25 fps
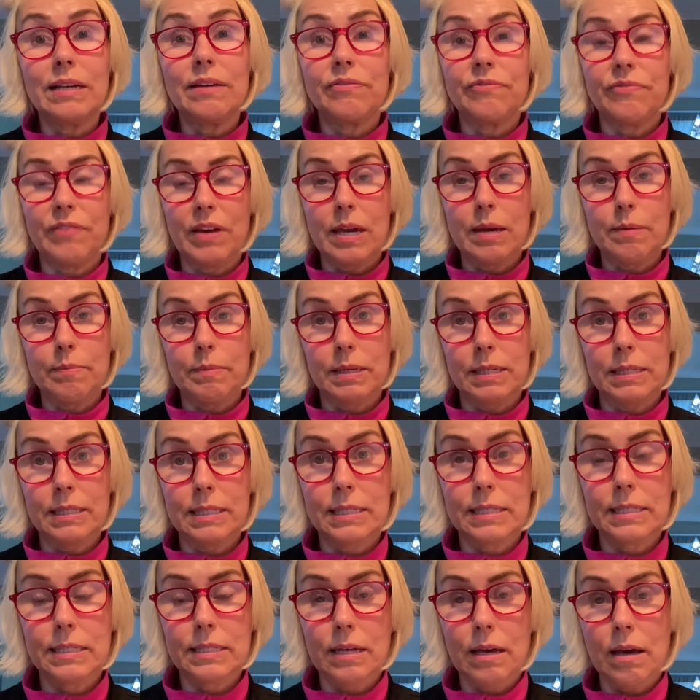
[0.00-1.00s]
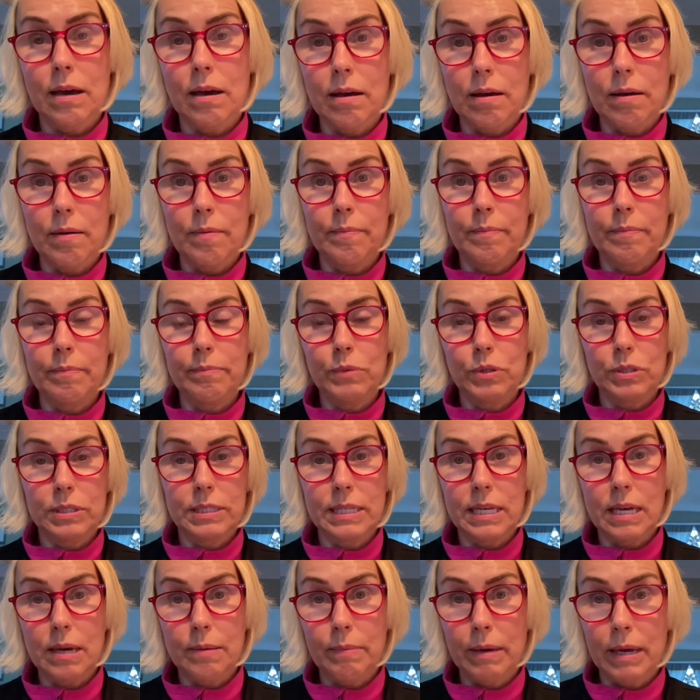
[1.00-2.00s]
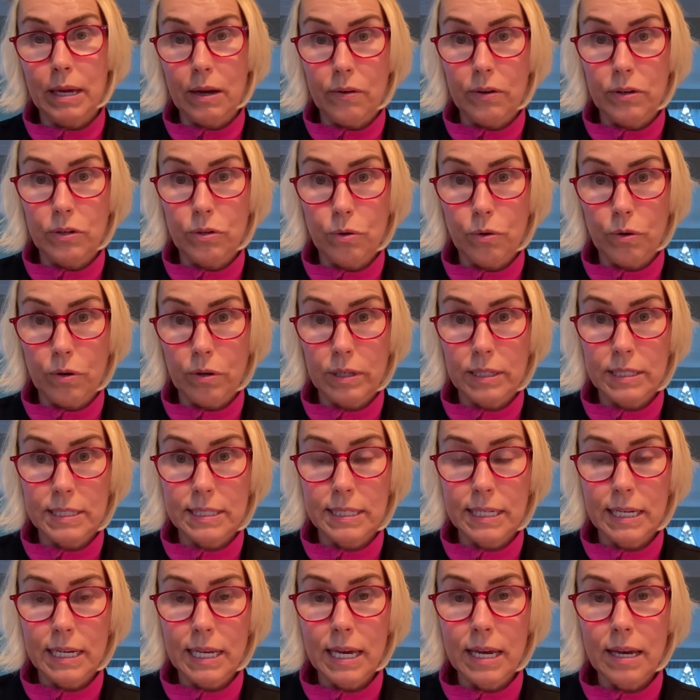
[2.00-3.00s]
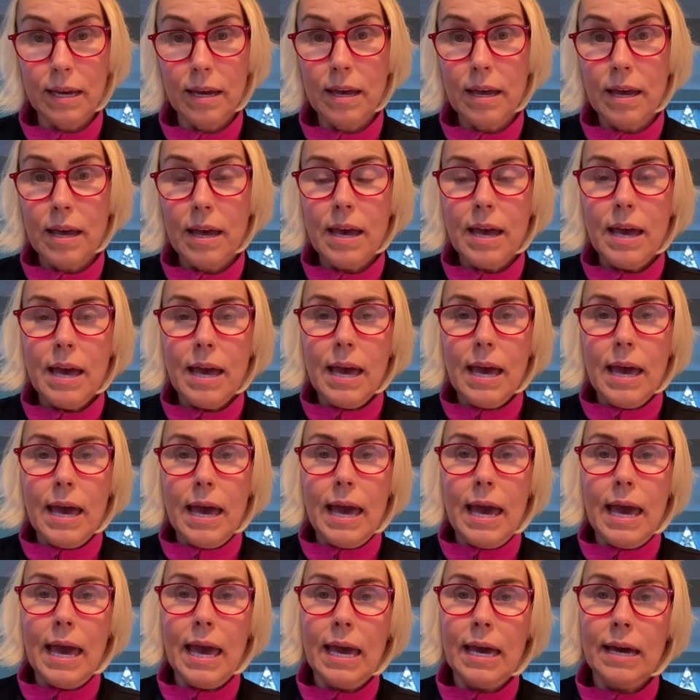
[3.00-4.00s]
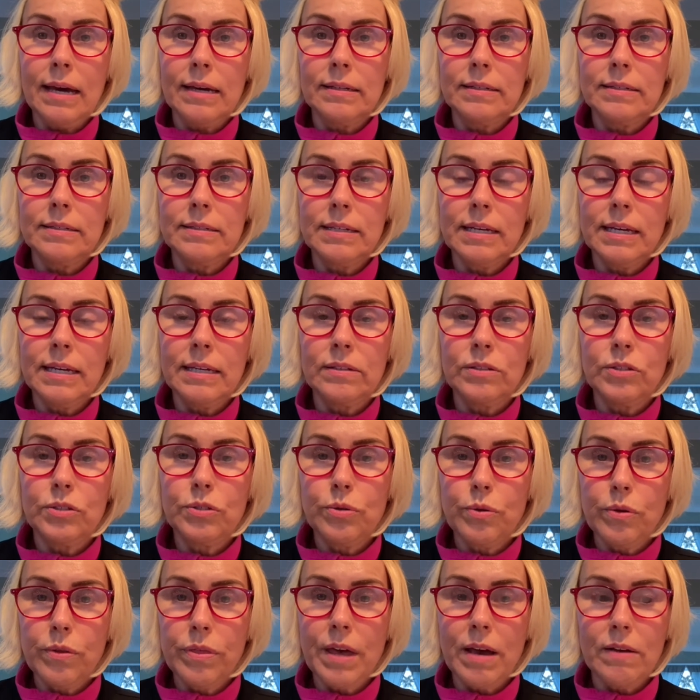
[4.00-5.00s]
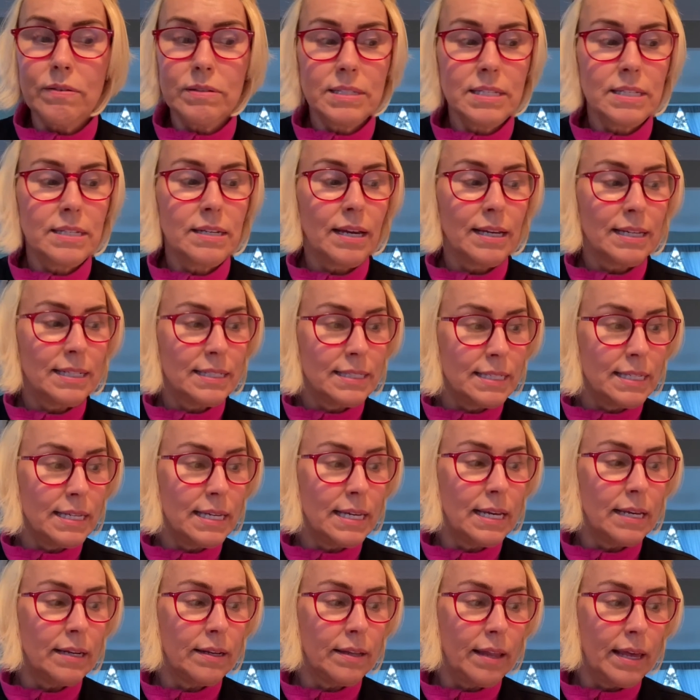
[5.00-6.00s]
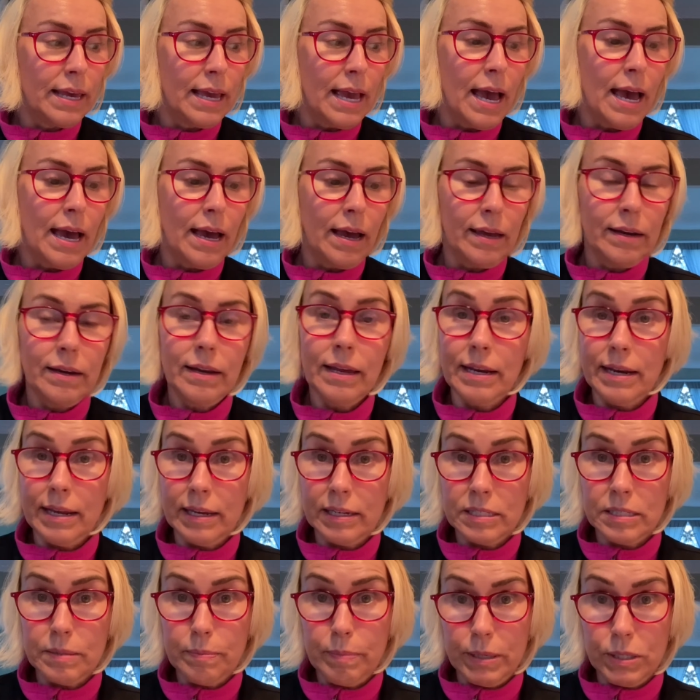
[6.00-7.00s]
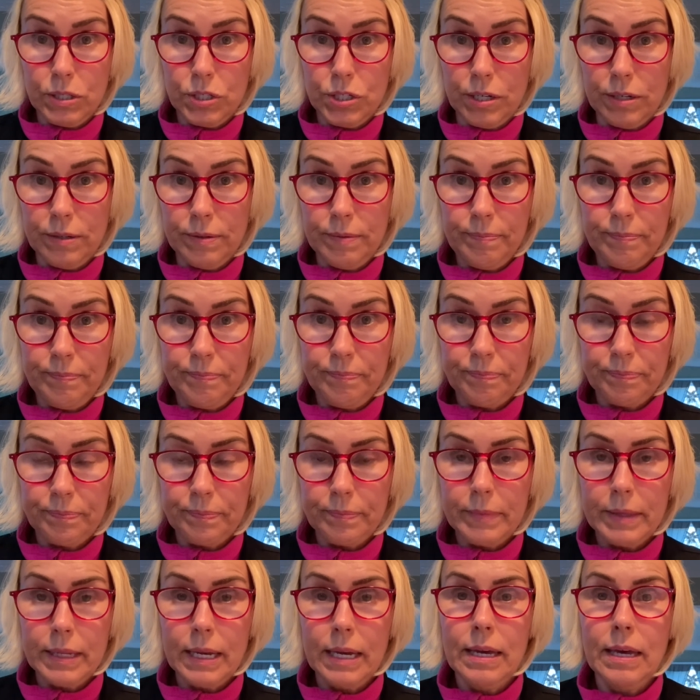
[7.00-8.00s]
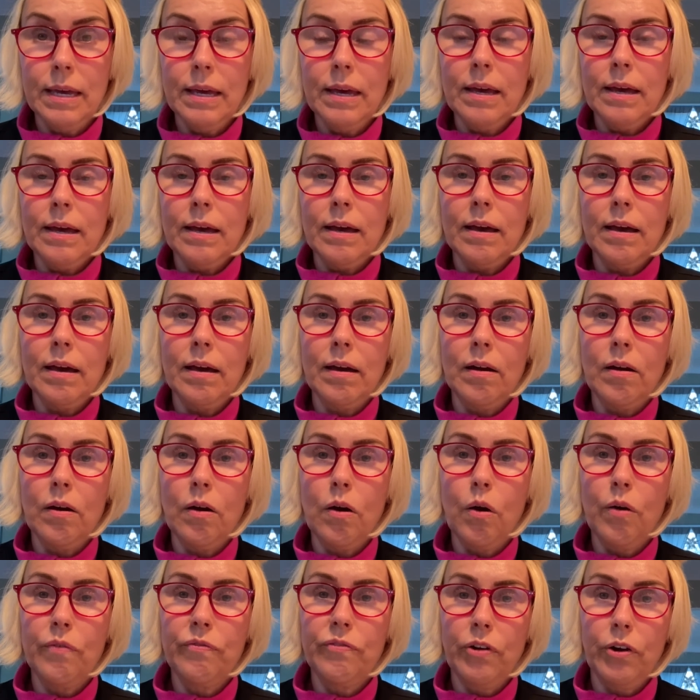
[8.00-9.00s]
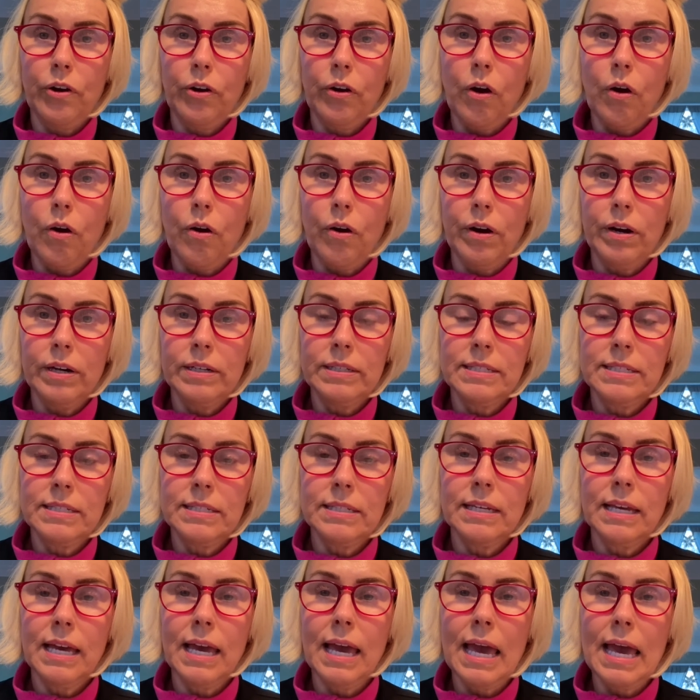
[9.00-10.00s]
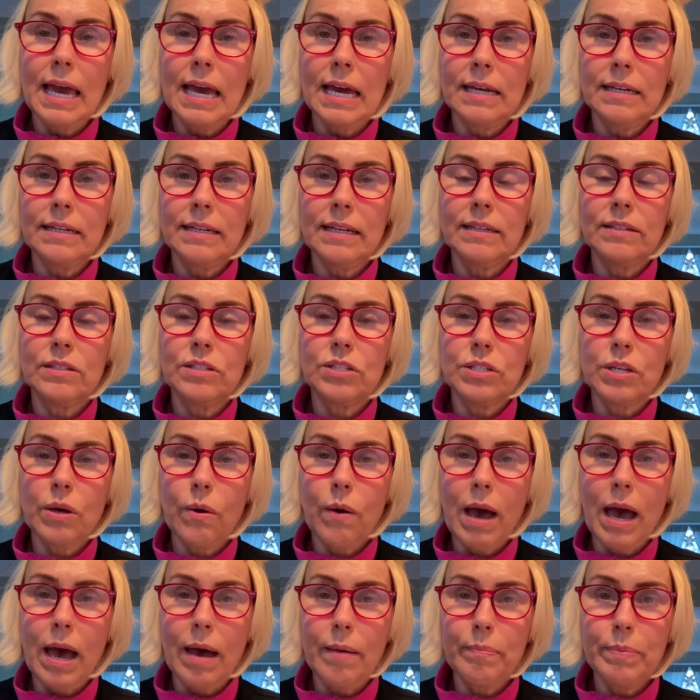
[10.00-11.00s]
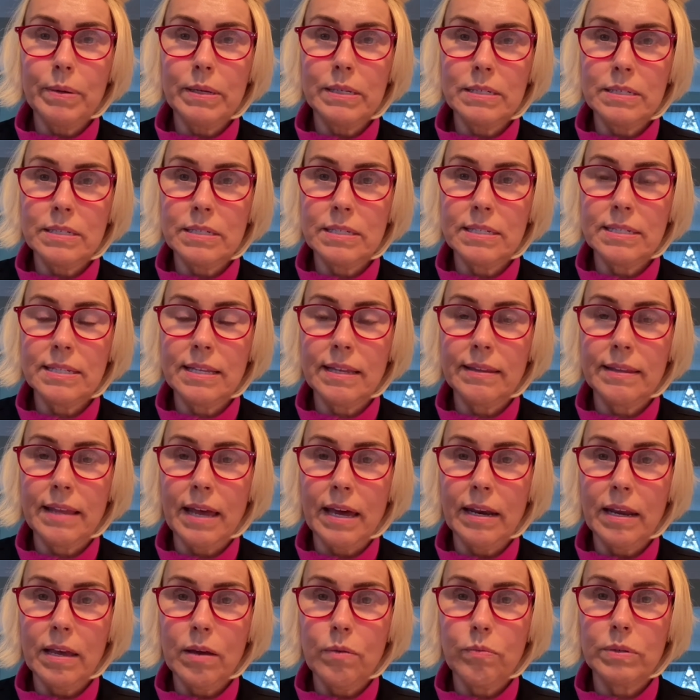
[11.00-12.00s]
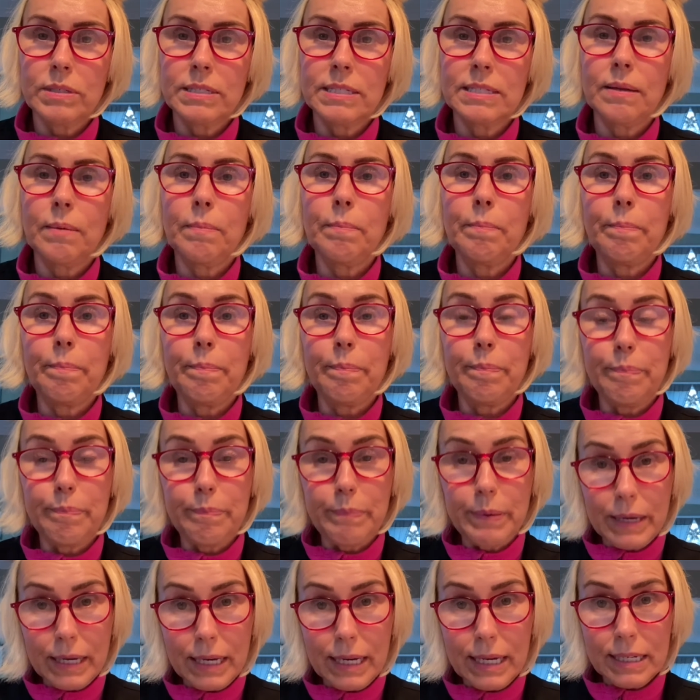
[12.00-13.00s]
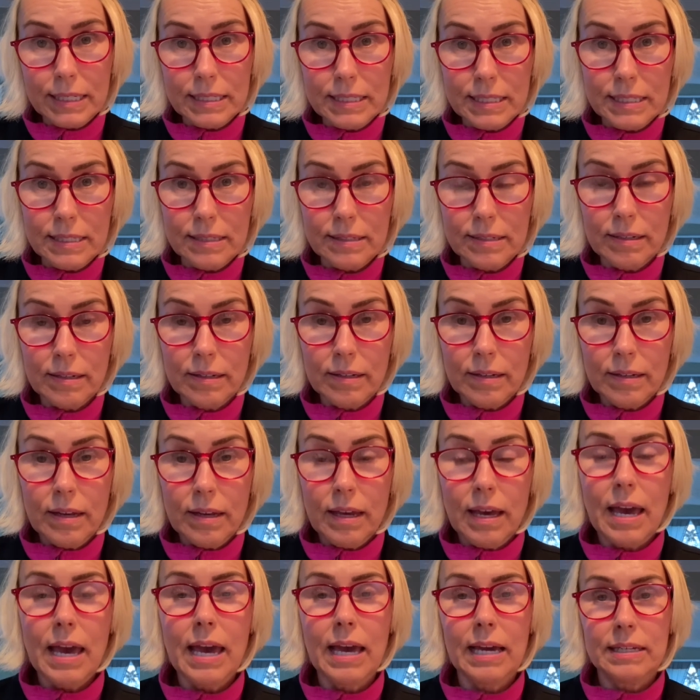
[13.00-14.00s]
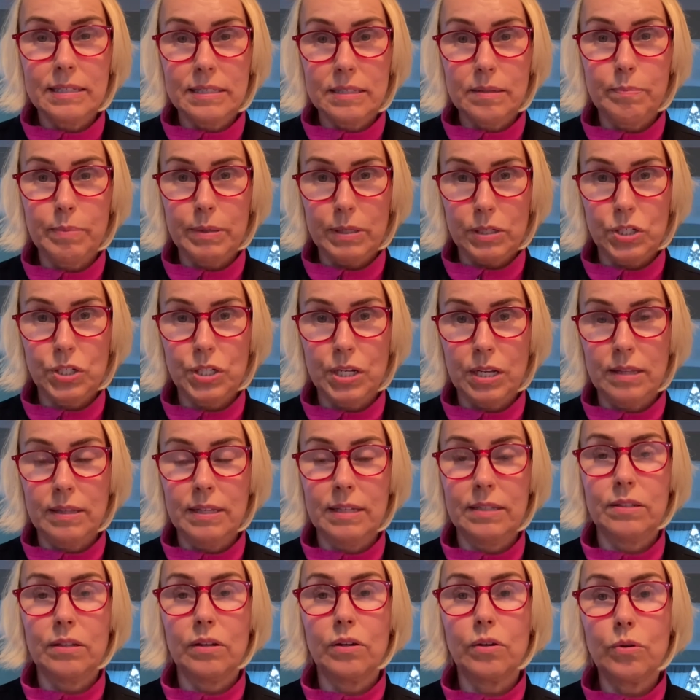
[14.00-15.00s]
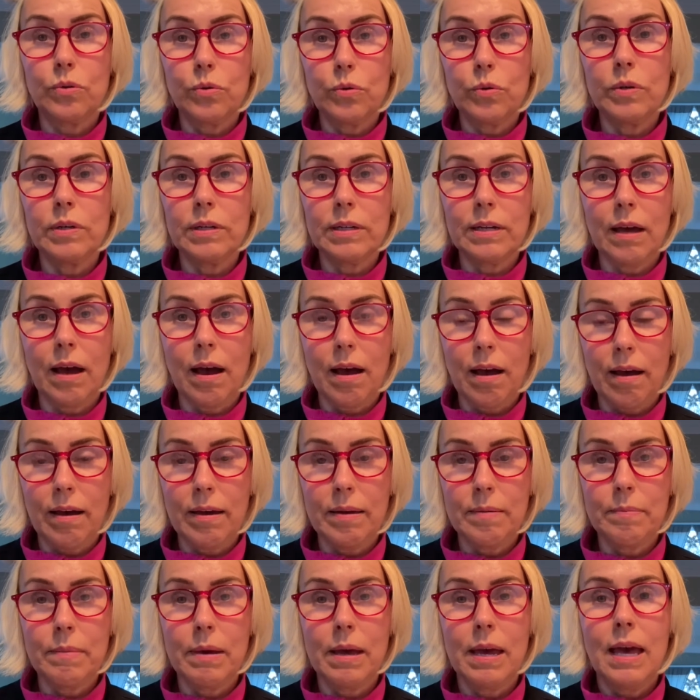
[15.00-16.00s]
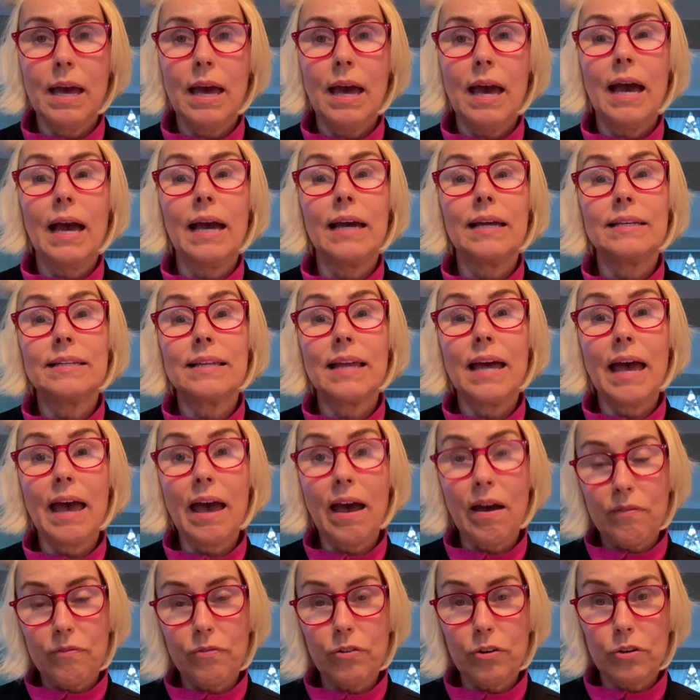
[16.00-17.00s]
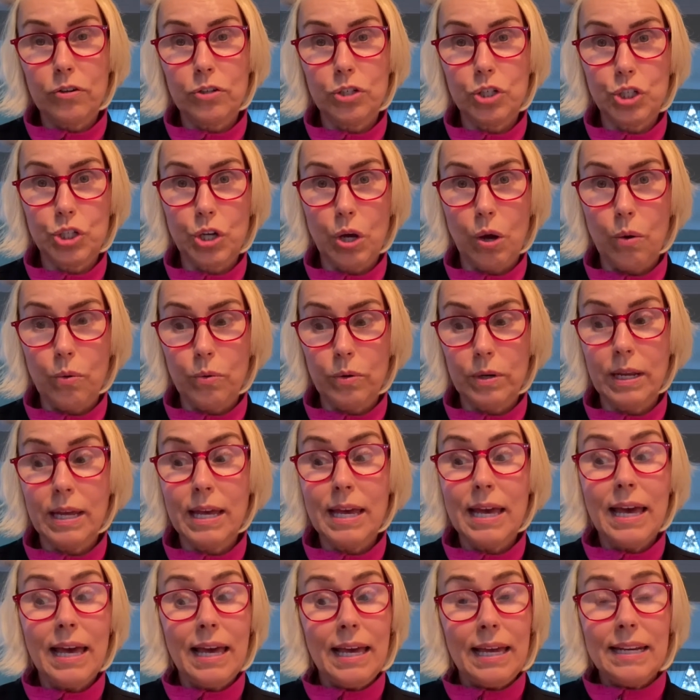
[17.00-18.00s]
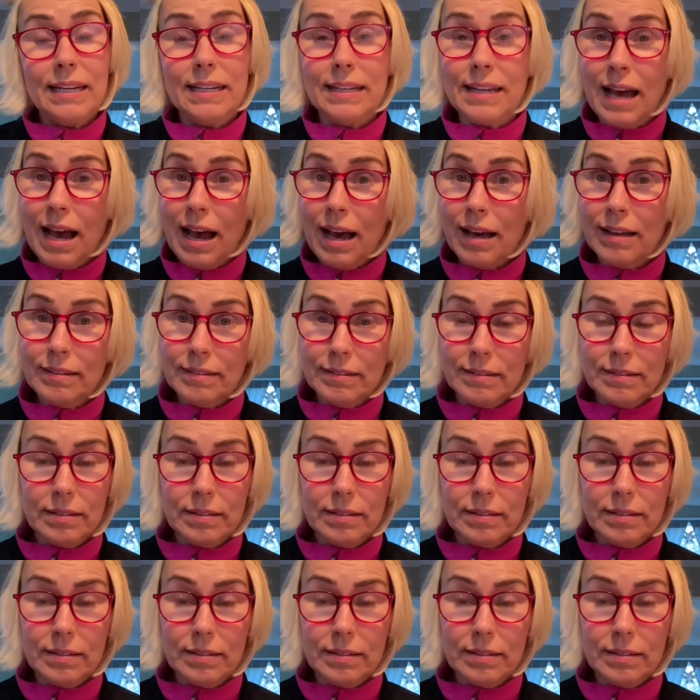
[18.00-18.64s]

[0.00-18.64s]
famous museum here in New York City. And in 2019, they had an exhibition of her art. And it so happens that it was the biggest exhibition that the Guggenheim had ever shown. Not